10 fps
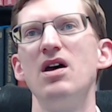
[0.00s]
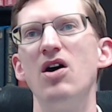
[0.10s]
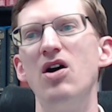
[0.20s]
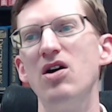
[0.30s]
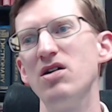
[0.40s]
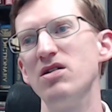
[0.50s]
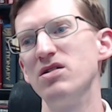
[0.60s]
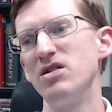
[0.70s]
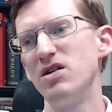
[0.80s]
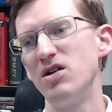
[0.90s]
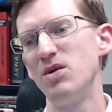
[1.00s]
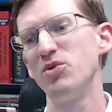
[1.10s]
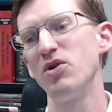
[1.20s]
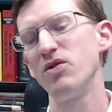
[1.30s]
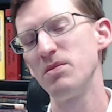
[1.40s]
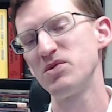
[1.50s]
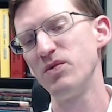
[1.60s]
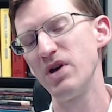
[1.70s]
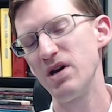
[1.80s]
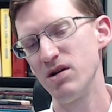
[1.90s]
are programs
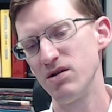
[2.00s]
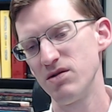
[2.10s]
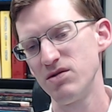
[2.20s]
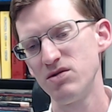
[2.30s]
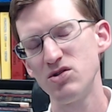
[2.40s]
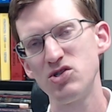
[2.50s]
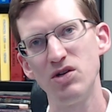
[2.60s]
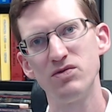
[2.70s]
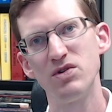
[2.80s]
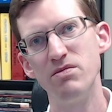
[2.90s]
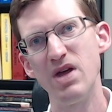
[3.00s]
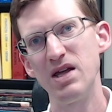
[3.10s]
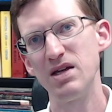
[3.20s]
where children may